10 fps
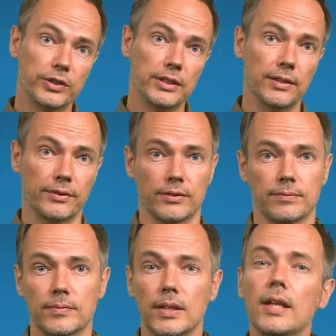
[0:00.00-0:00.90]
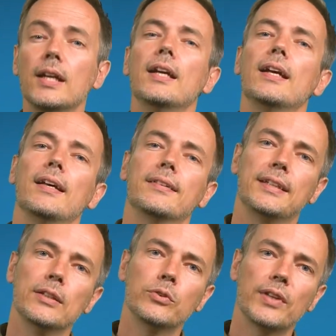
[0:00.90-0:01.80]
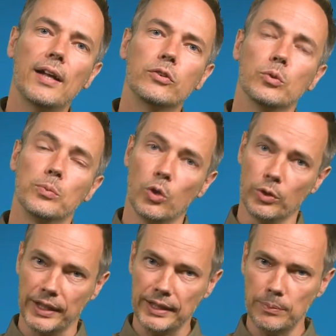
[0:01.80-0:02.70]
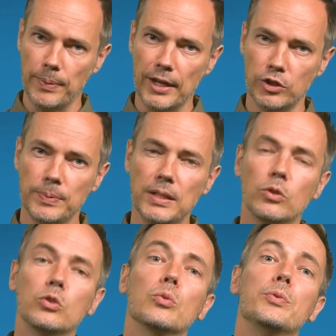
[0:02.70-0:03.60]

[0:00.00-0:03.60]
list fills up. So we are interested in specific examples